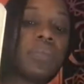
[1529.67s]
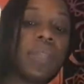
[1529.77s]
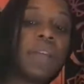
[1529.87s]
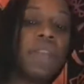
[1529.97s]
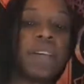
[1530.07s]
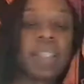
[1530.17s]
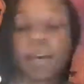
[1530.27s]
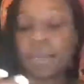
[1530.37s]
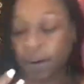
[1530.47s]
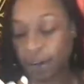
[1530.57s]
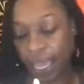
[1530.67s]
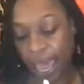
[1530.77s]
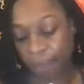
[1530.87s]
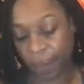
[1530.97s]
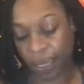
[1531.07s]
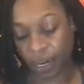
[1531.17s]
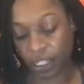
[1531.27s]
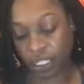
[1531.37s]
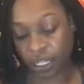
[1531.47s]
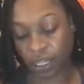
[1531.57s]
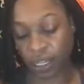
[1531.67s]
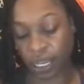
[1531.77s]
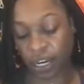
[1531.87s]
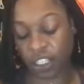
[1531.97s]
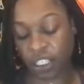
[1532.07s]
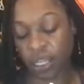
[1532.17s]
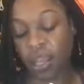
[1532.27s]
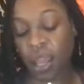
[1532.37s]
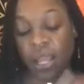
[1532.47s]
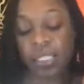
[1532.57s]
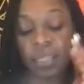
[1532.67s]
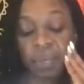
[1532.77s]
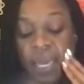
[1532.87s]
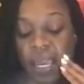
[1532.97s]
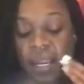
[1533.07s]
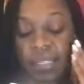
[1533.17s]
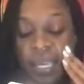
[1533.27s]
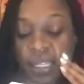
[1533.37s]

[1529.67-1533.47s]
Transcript: It feels like a very happy energy, good energy. To me, it looks like a